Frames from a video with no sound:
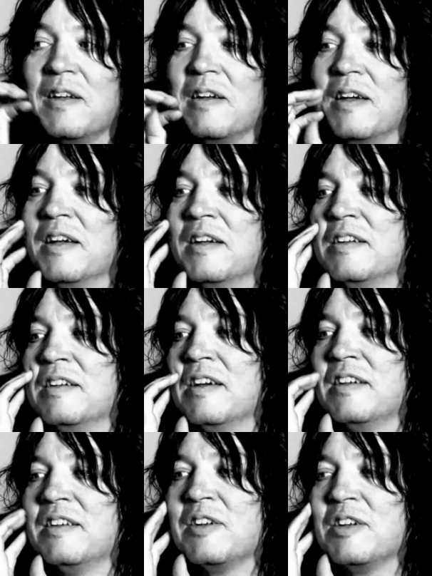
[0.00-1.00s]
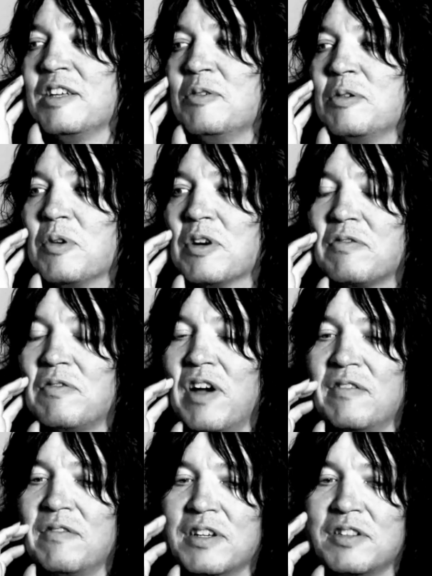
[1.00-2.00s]
And you know, you would work
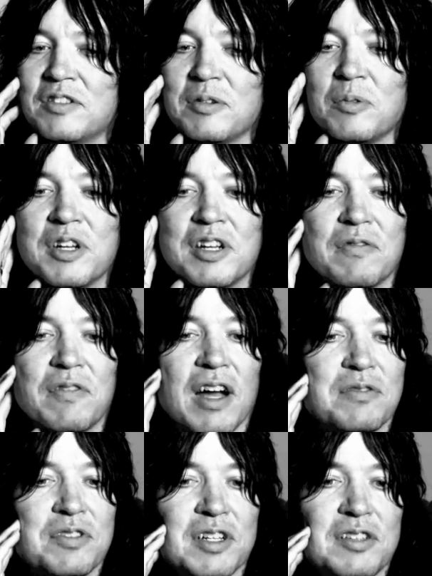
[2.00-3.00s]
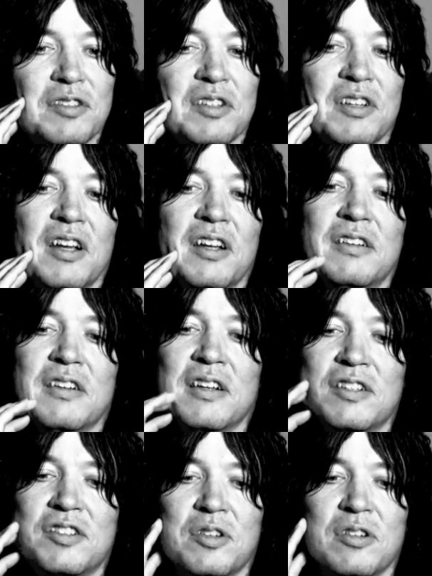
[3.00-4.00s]
5 nights a week, 5 sets a night. And
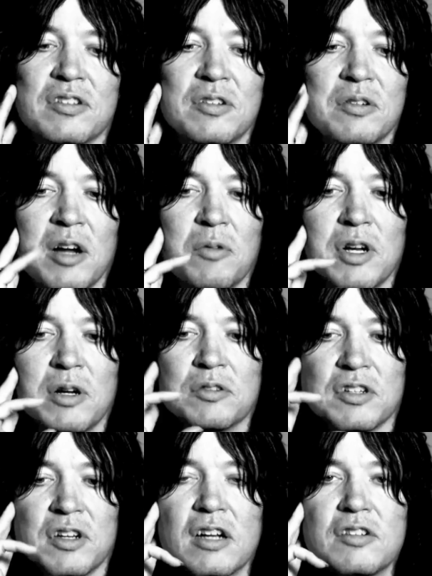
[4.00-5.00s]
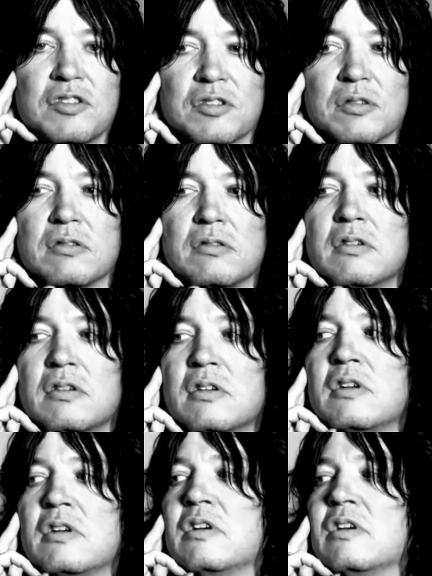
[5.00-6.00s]
I started doing that when I was in high school.
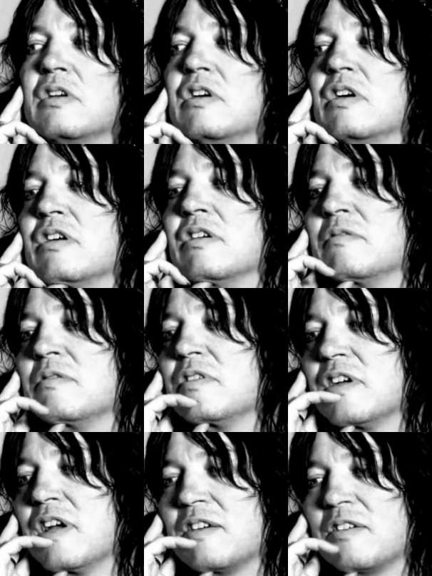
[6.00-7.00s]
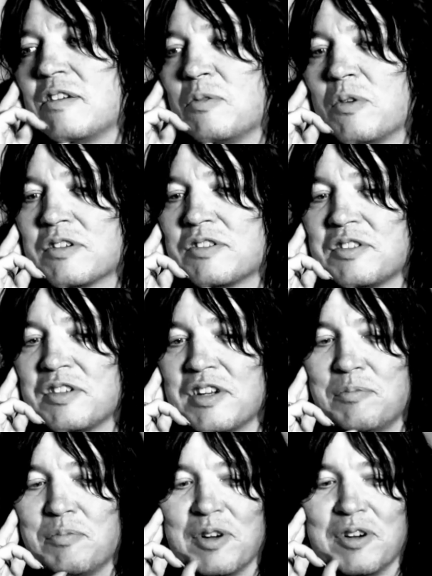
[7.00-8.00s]
I got on a work
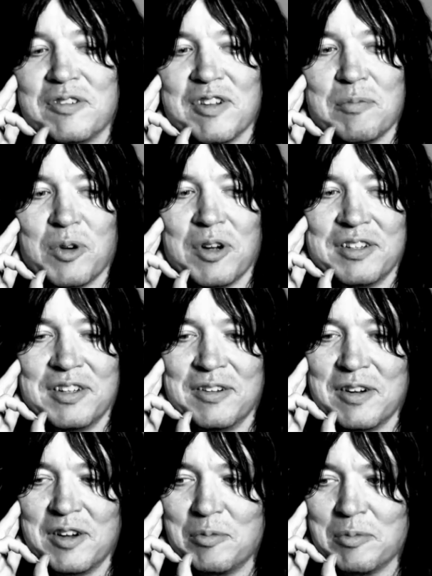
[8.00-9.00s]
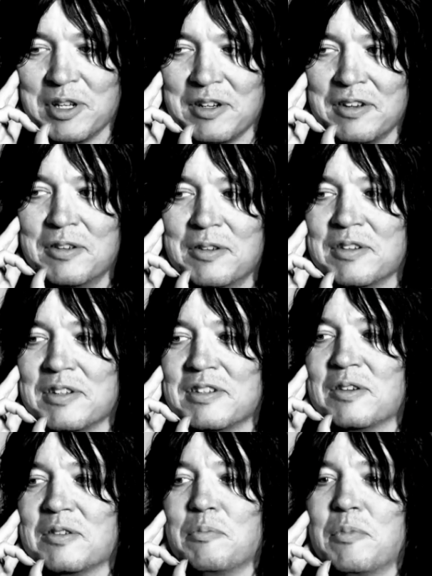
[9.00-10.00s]
study program where I'd go home at noon and
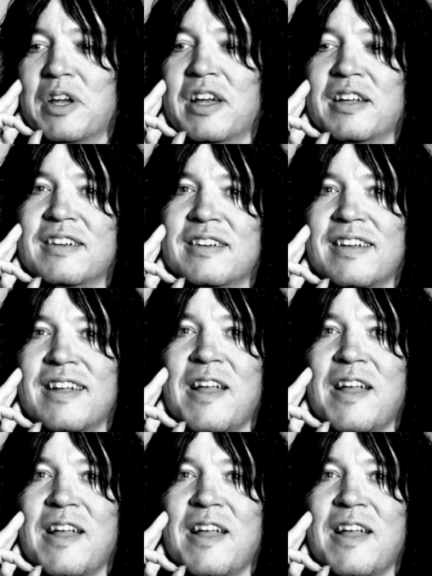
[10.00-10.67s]
go to bed,